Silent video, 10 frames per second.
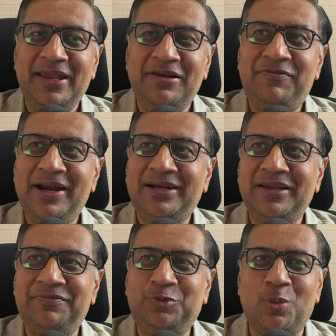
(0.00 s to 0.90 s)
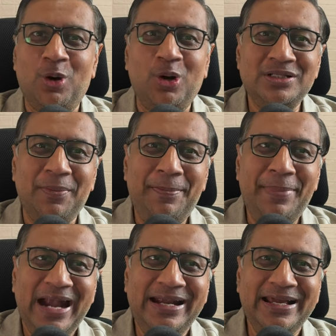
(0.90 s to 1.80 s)
In fact, if tomorrow is a
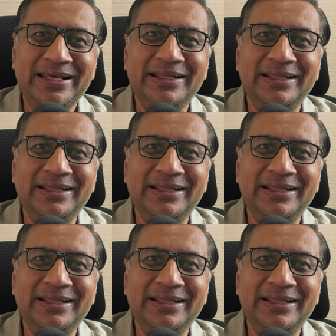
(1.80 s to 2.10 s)
bad day,